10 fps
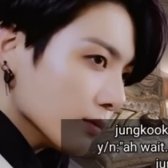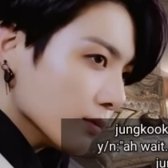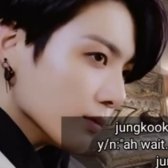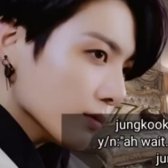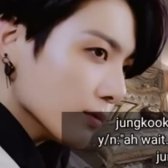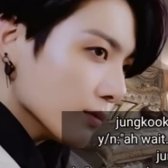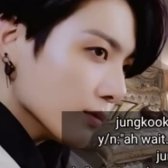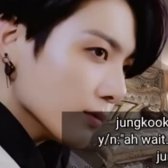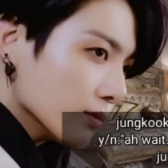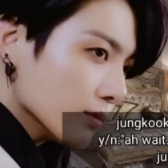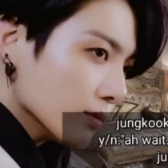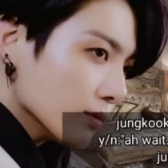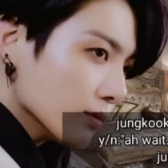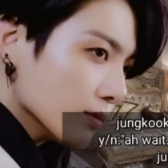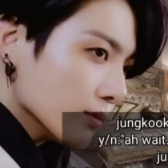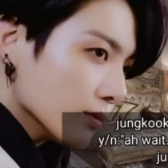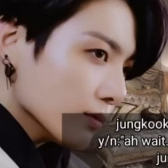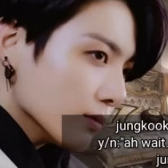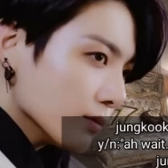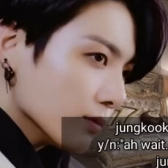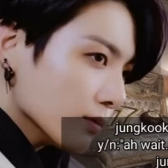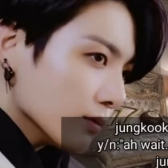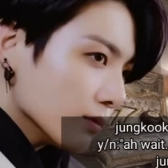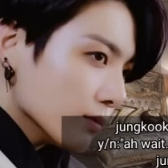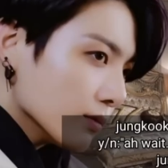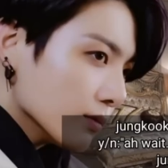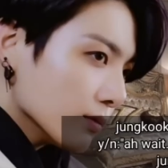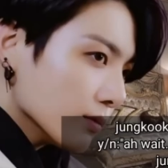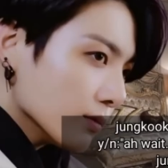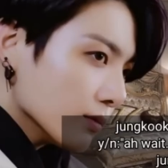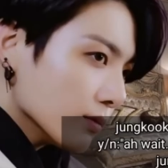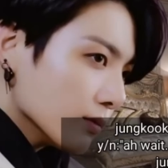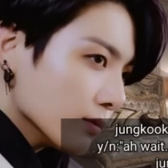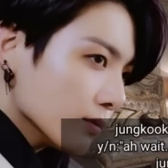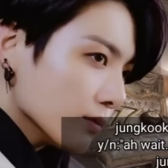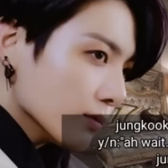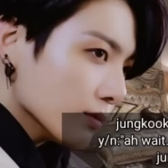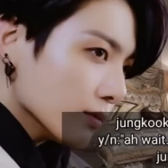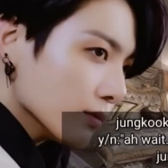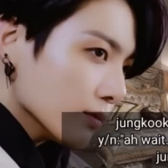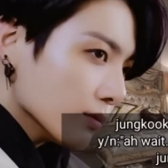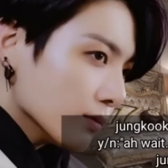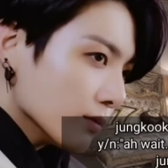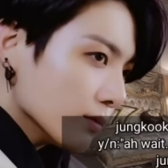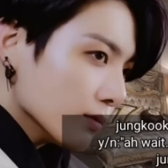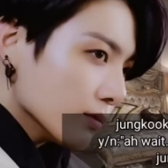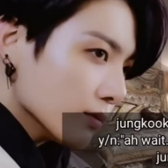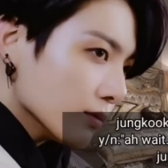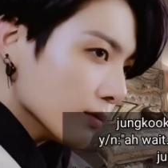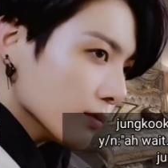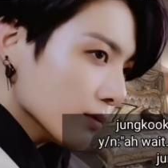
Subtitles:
(silence)